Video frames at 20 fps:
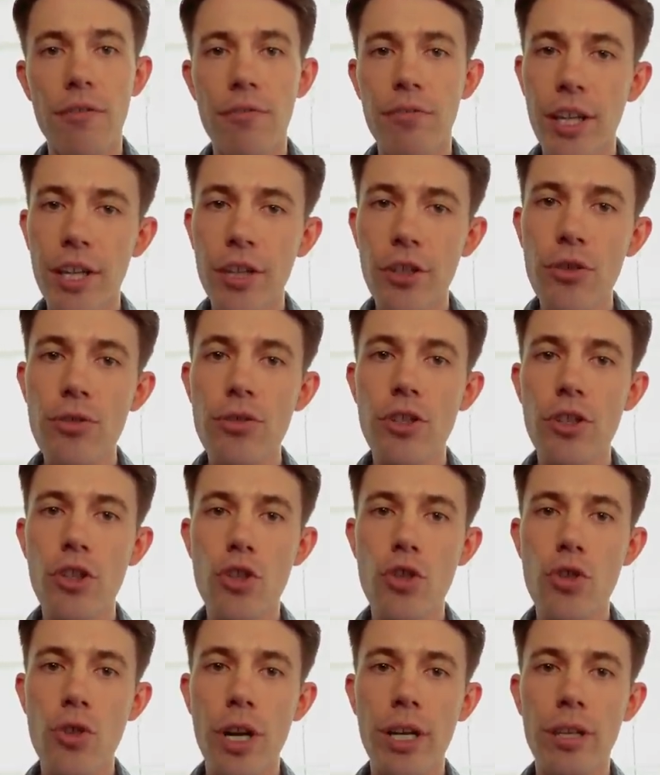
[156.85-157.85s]
Flight crews are
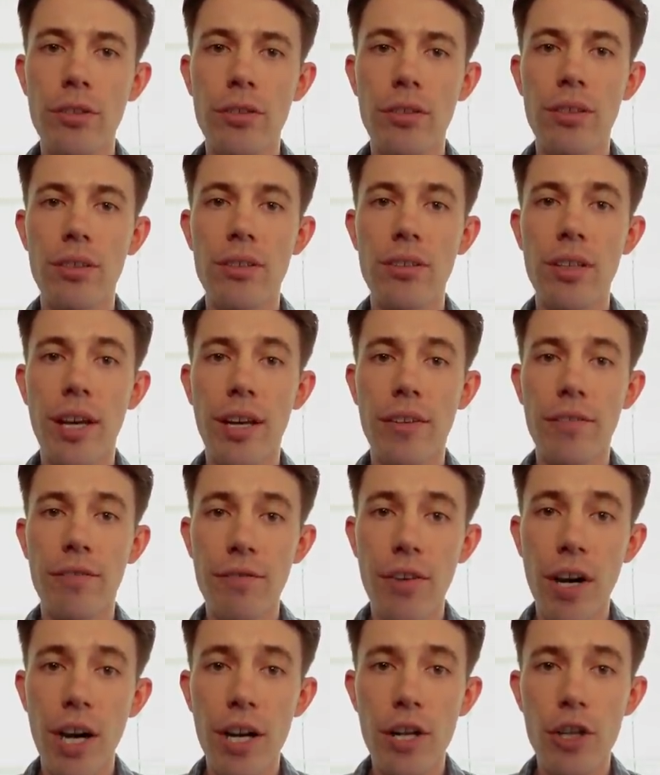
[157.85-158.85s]
trained to detect
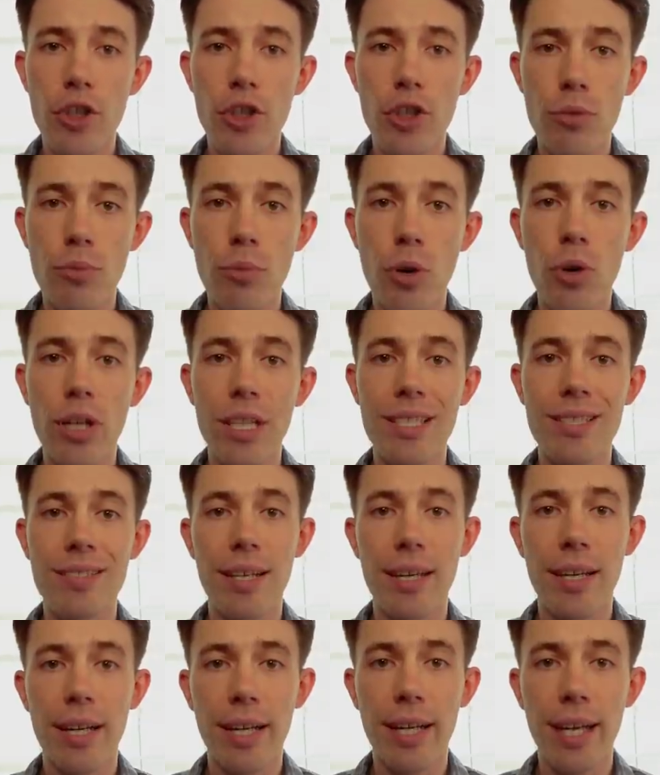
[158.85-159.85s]
fire and smoke
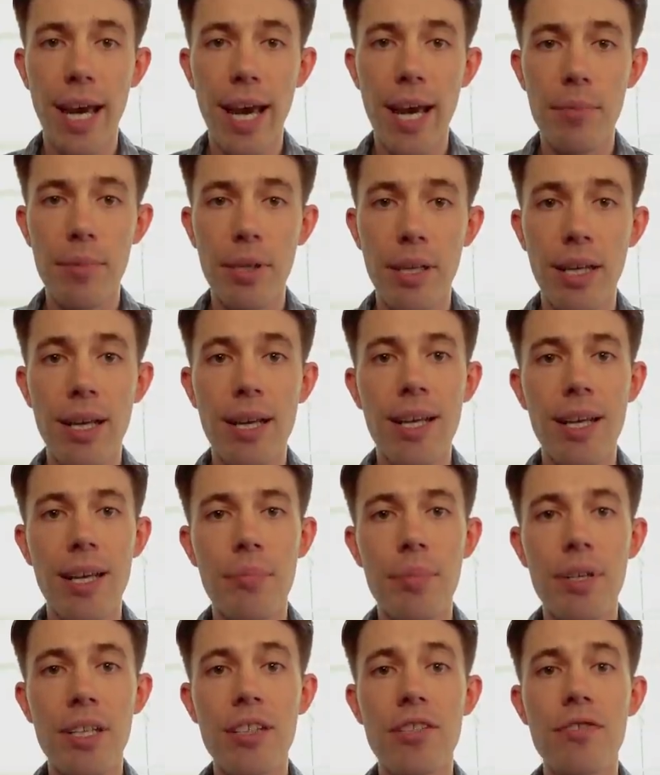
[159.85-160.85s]
inside a cabin,
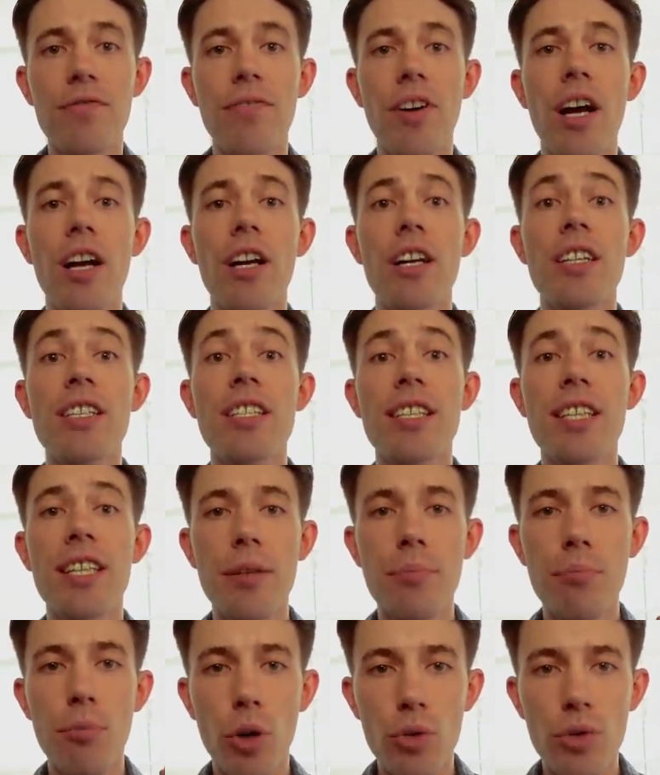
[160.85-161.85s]
and because fire is
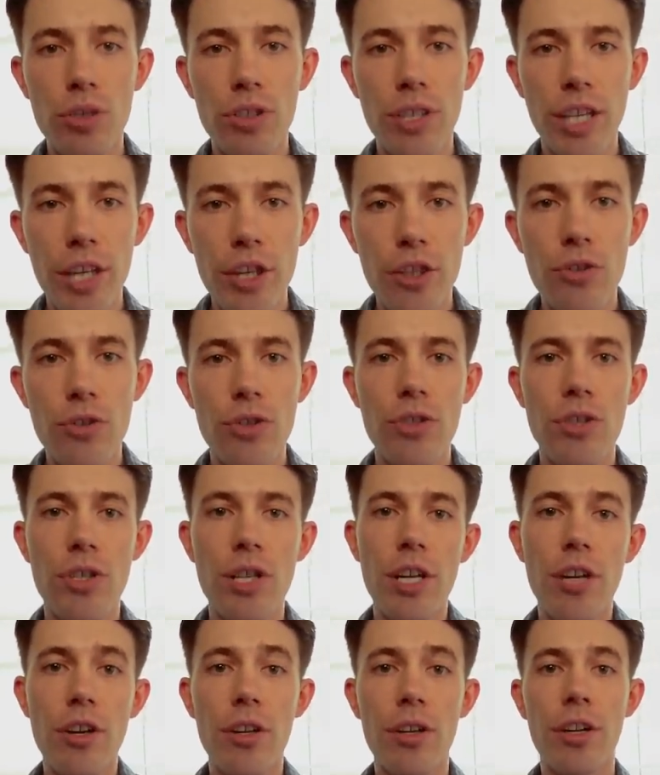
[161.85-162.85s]
the most dangerous
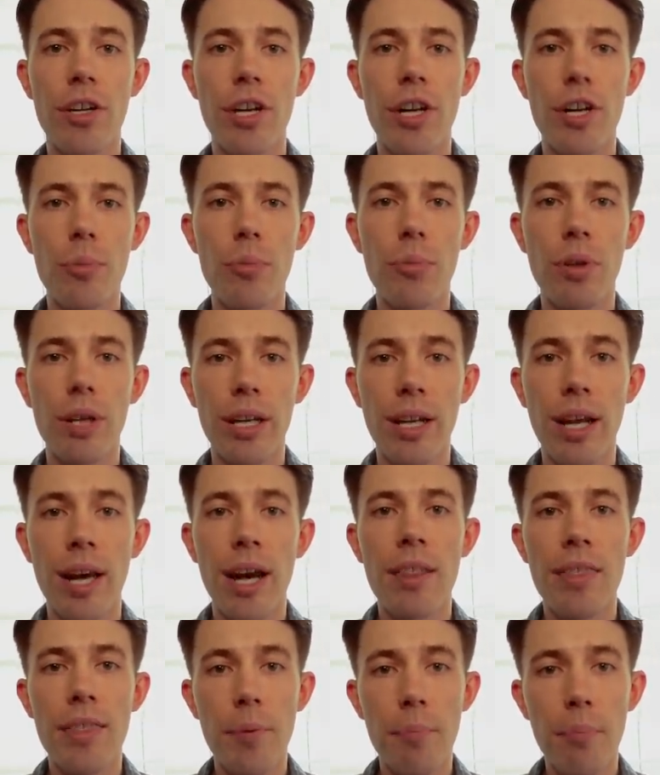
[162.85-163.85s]
thing on an airplane,
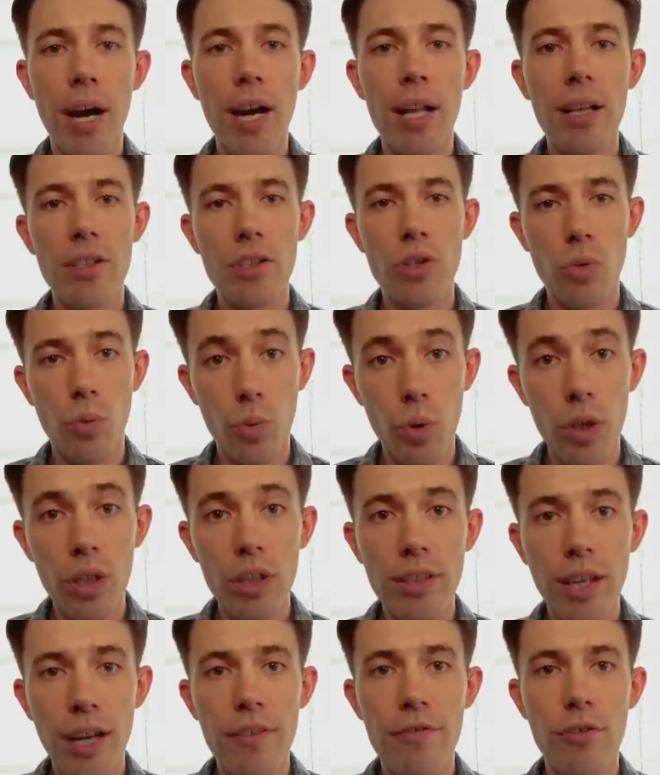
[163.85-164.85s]
the pilots will
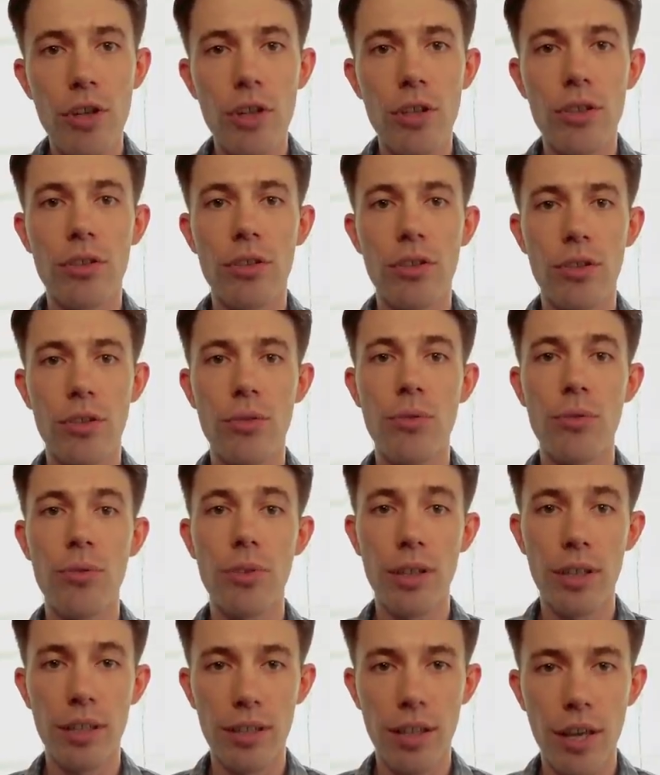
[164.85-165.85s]
divert to
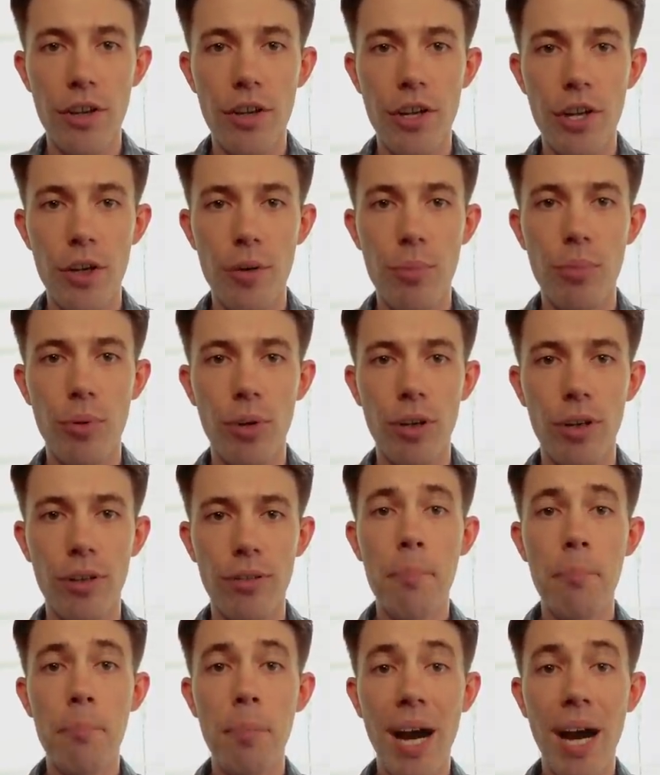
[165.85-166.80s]
another airport.